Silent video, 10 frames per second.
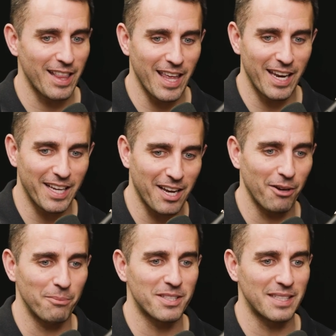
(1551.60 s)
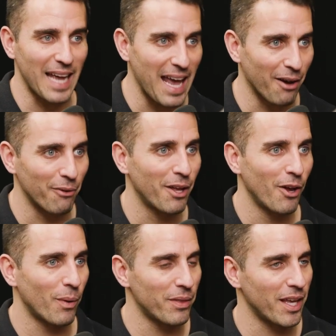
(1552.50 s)
and then it comes down
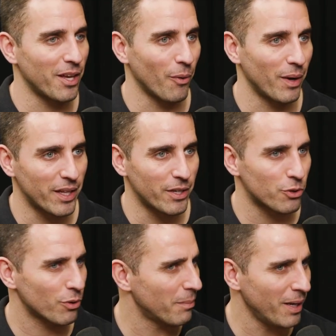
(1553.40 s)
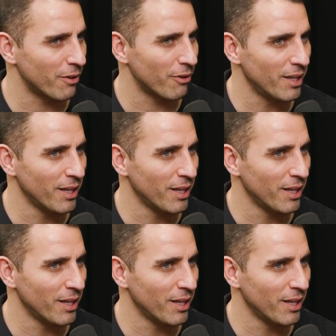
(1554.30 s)
when they go ahead and they destroy demand, right?